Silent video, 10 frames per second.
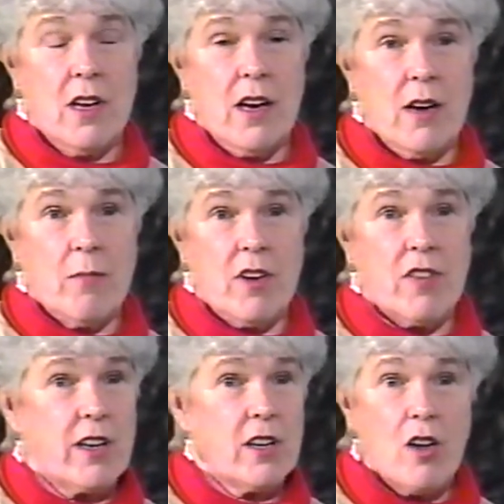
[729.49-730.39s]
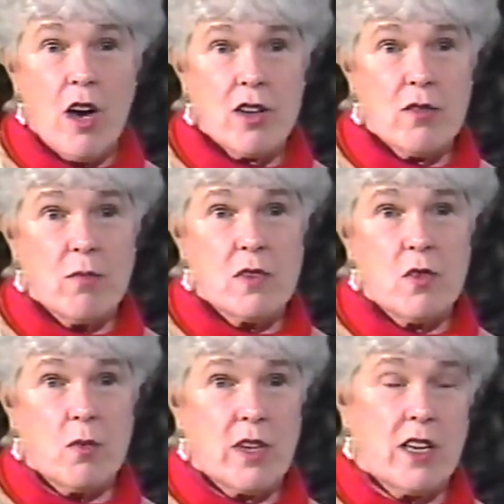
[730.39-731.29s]
I find a lot of them
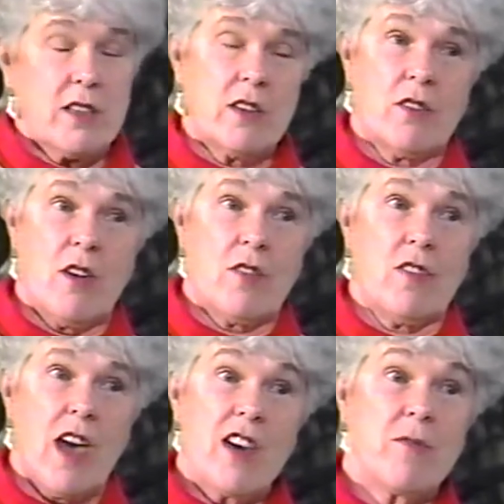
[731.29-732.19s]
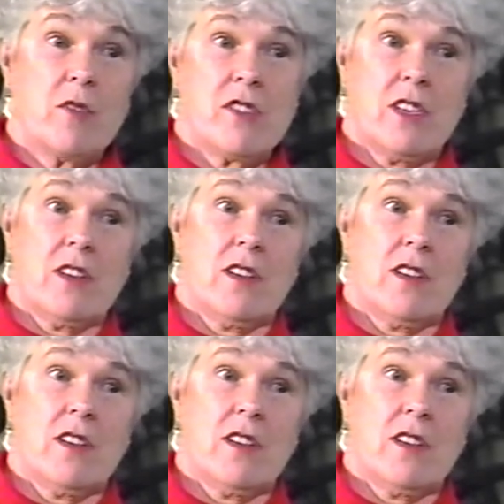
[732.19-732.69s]
don't get to hear a lot of live music,